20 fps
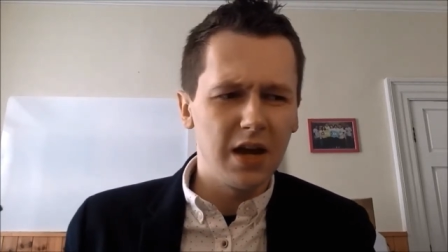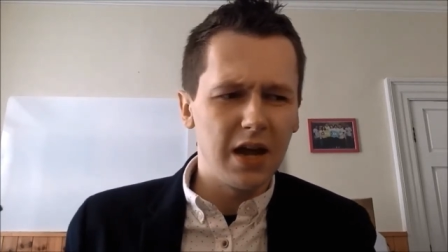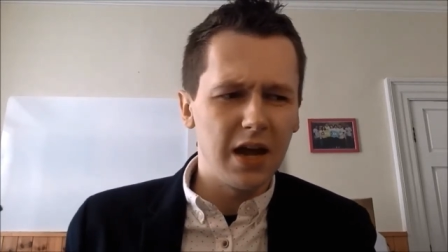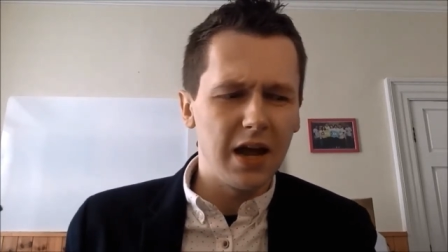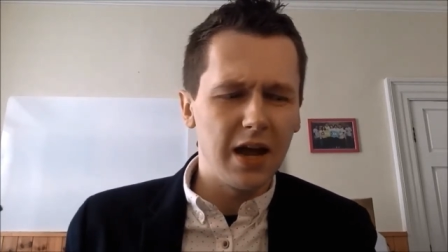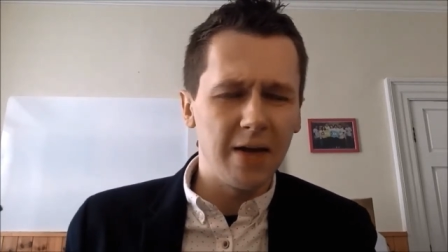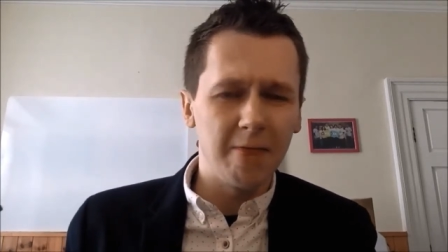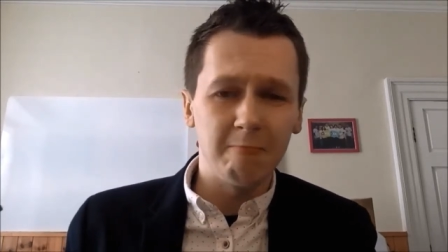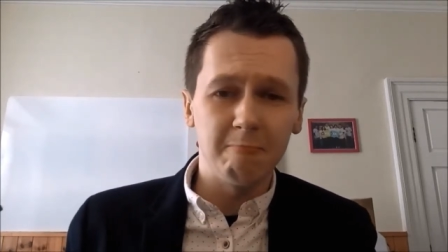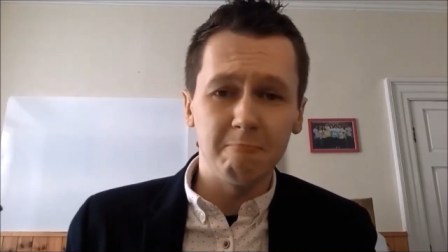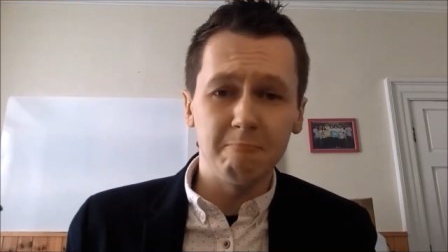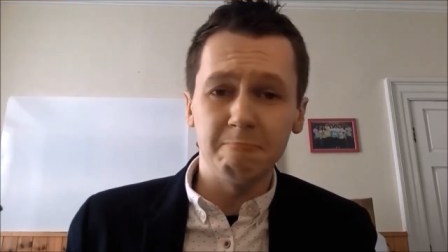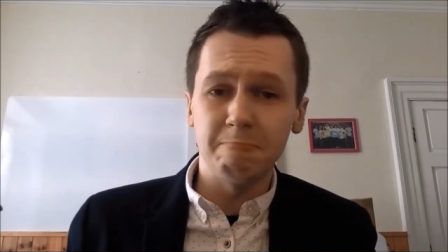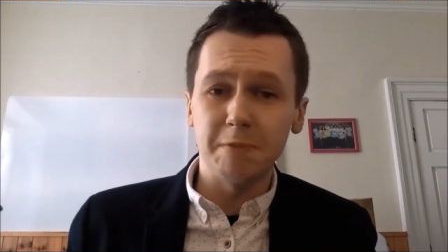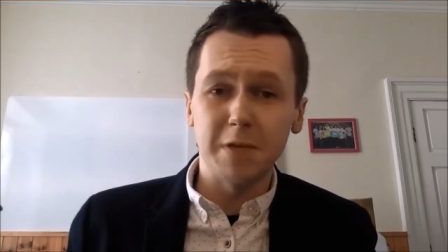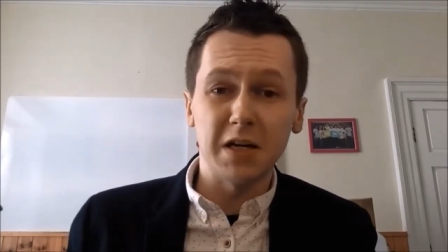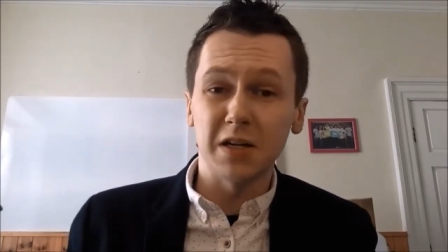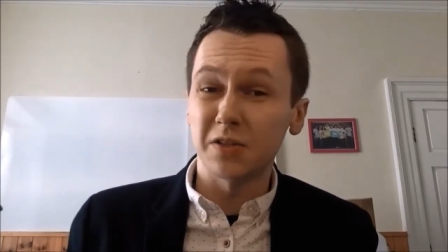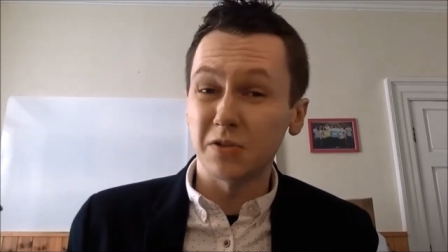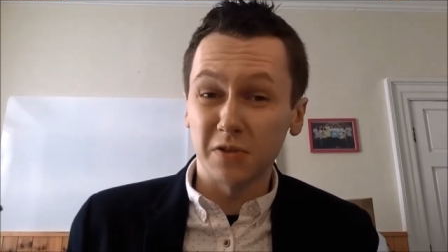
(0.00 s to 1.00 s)
um,
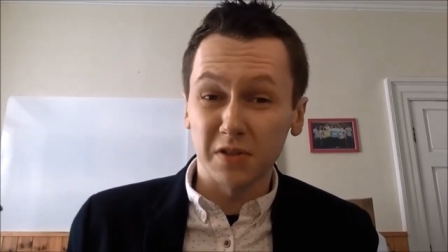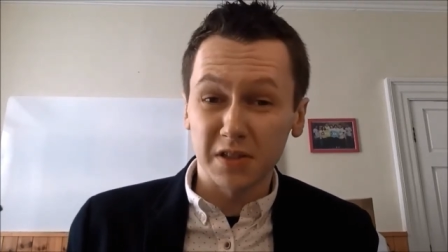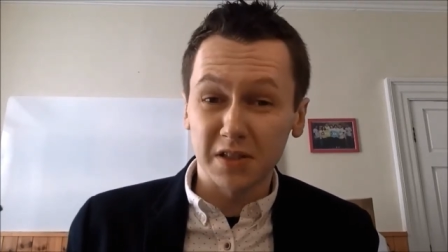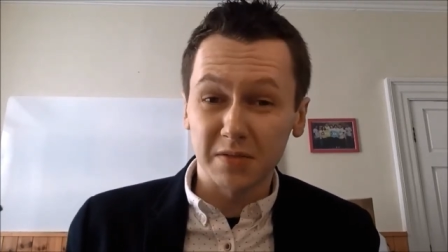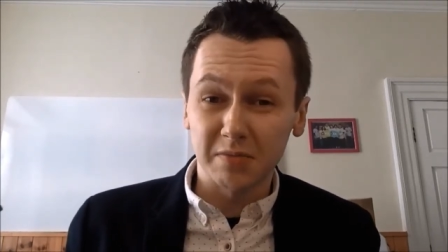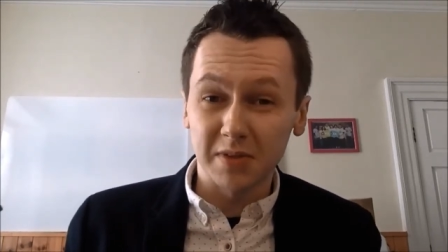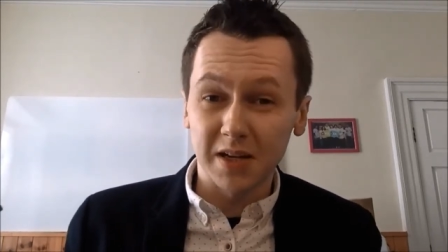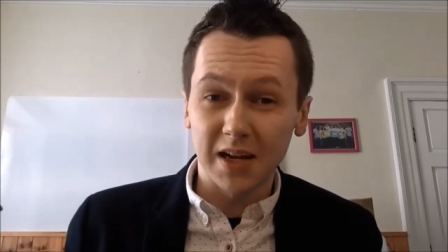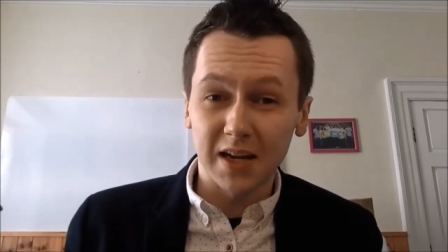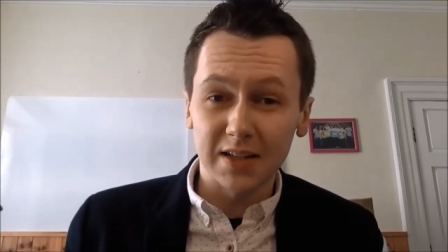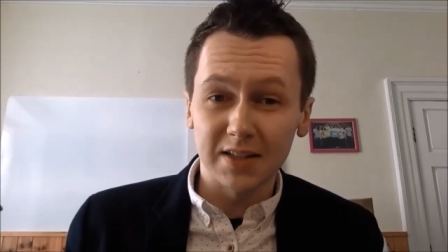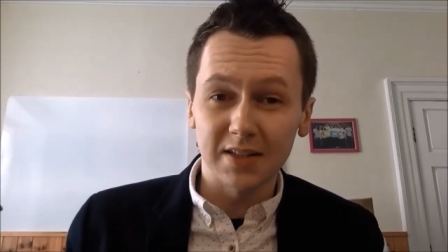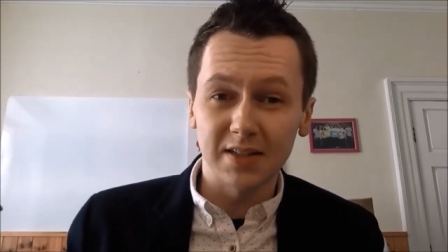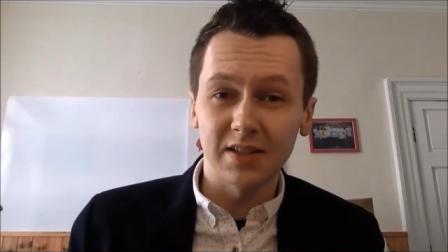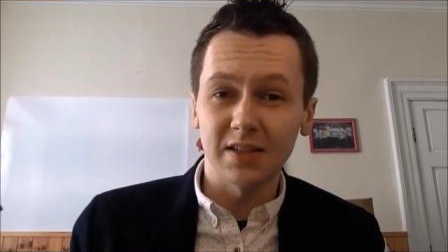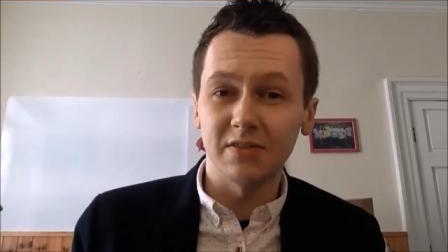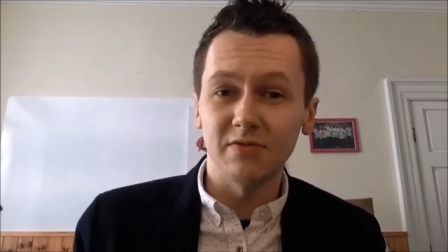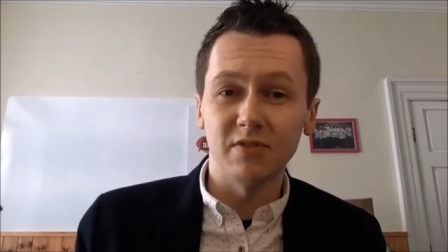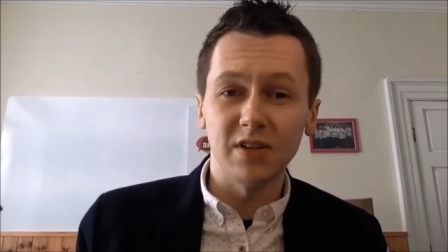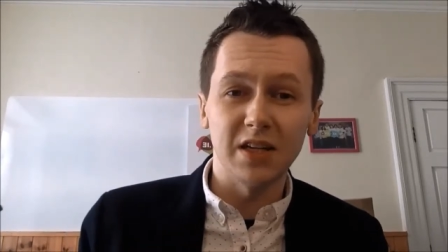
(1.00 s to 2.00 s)
because autism classes
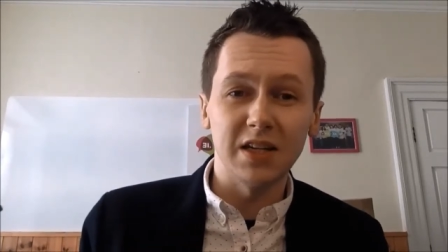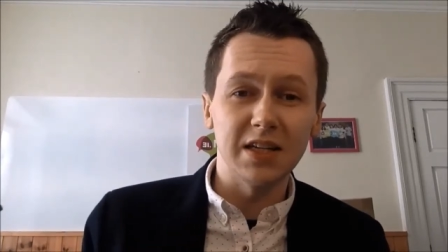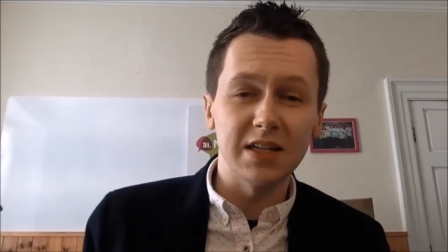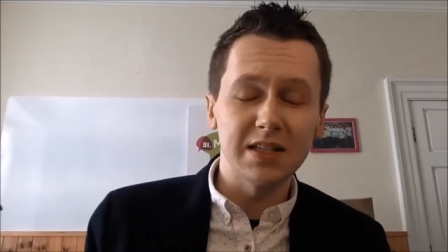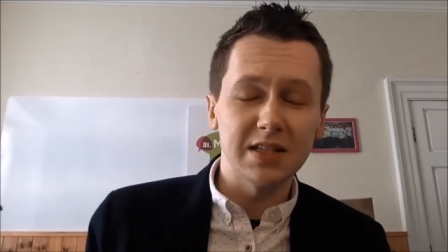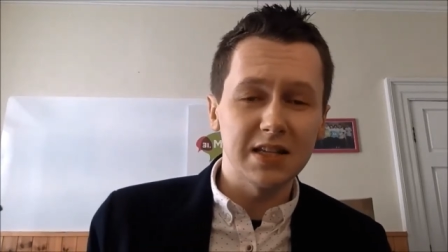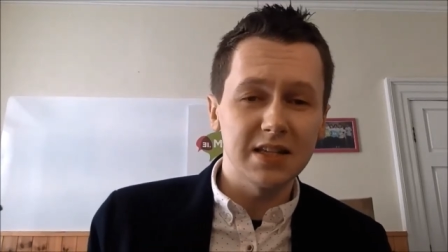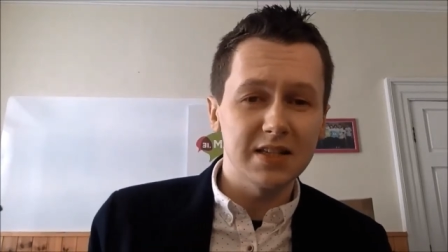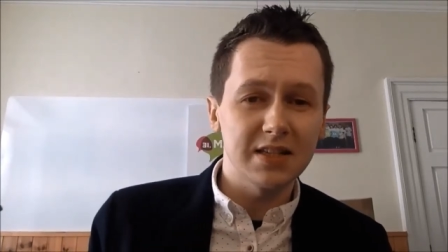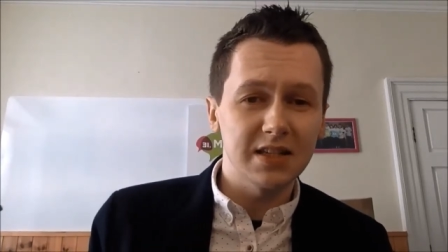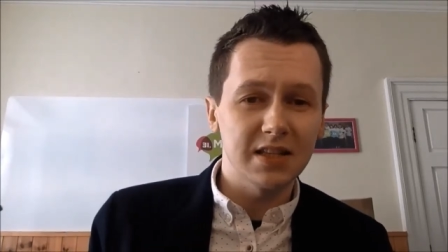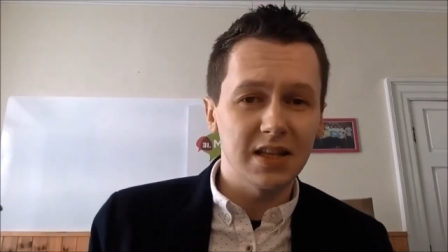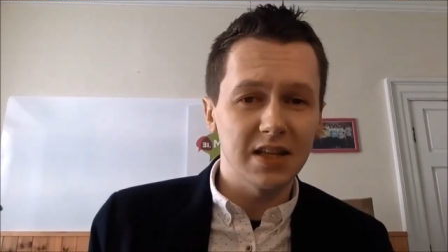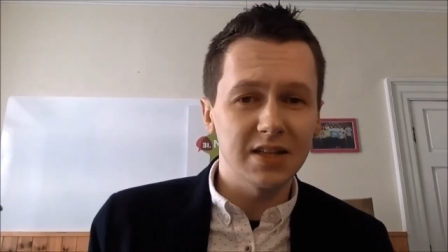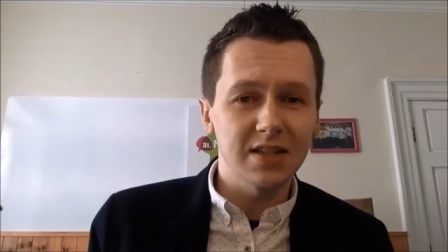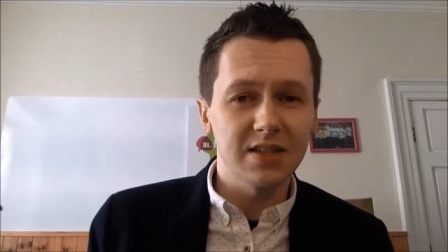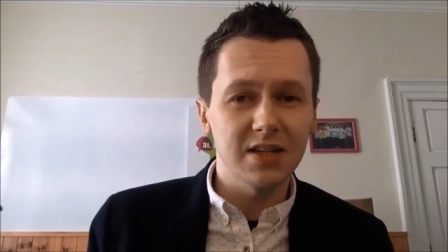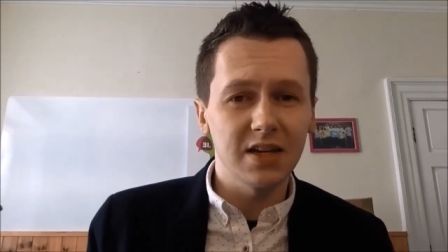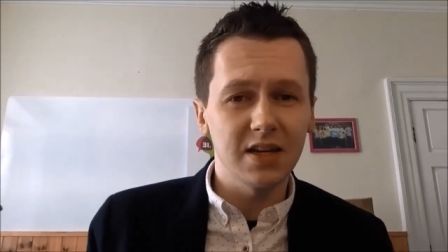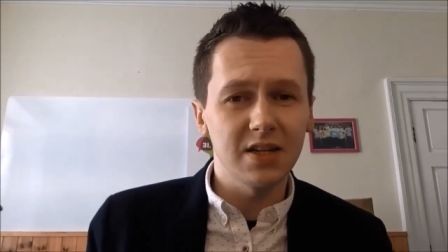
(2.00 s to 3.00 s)
didn't really exist at
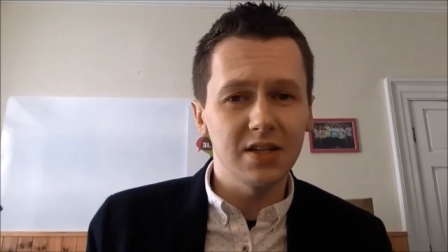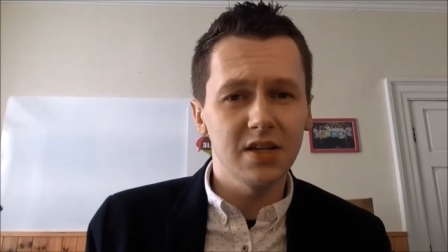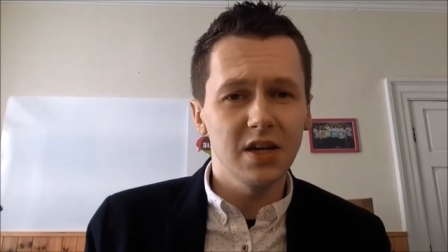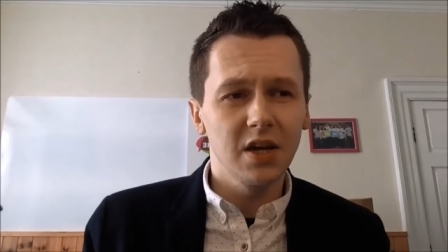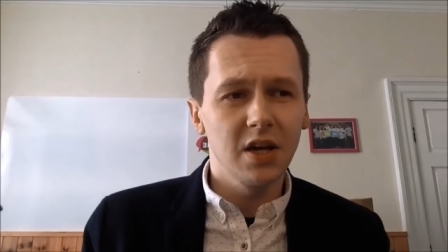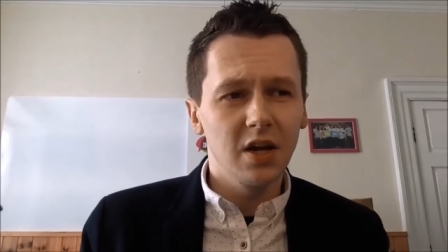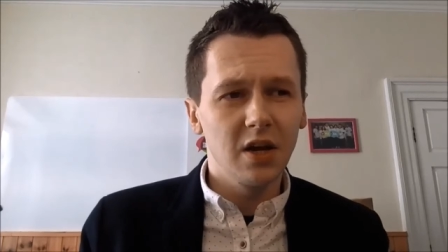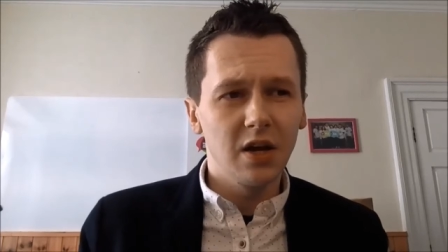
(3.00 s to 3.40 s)
that stage.